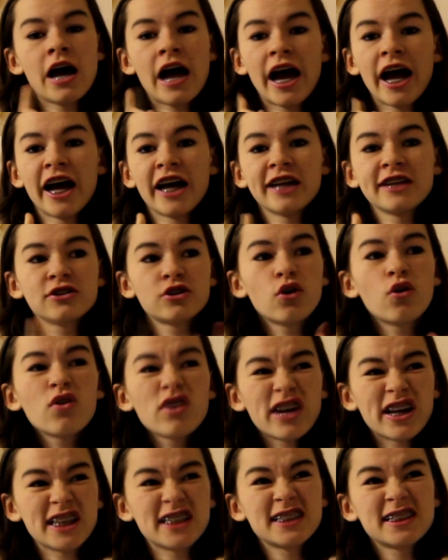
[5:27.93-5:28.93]
and
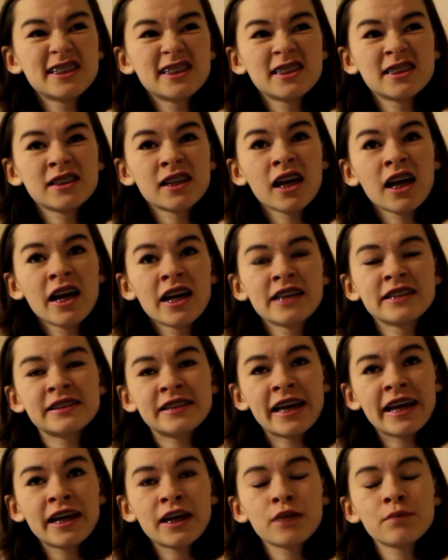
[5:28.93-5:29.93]
tourists
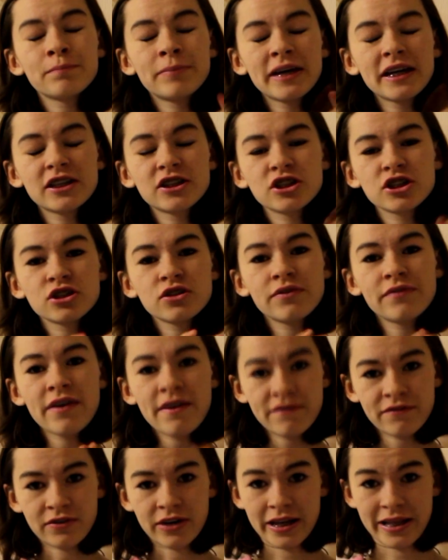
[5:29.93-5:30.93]
taking pictures of
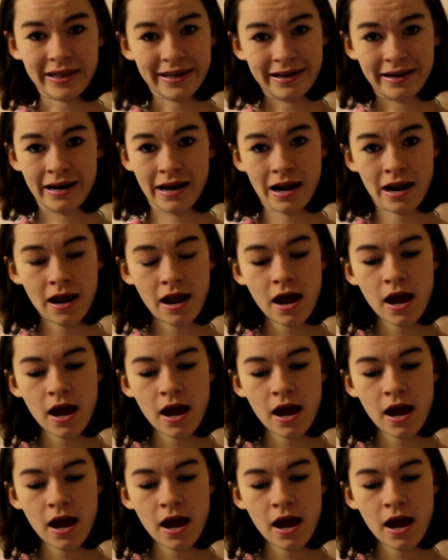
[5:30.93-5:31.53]
everything.